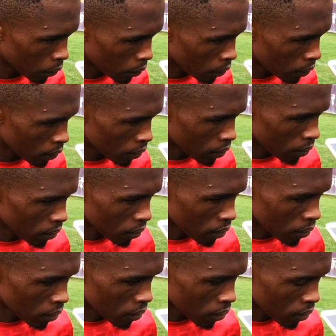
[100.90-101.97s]
with the Clever
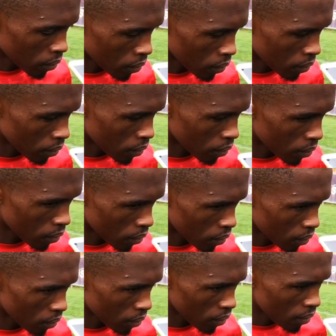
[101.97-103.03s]
Boys is due to
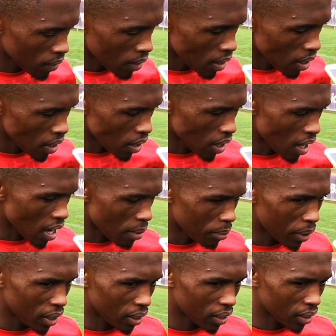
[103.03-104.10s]
expire at the end
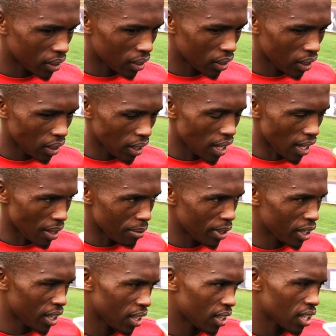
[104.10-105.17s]
of the upcoming
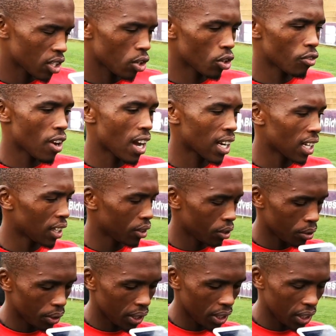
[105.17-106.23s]
season,
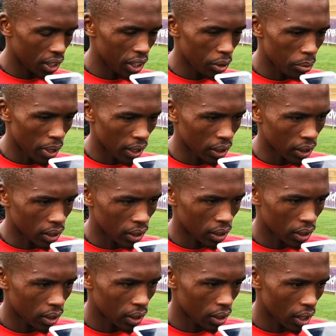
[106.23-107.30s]
but no offers have
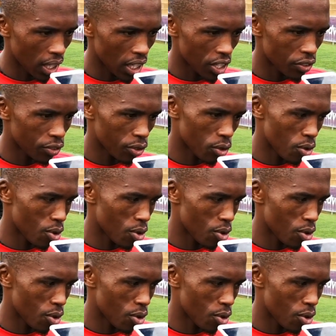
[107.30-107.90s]
been confirmed.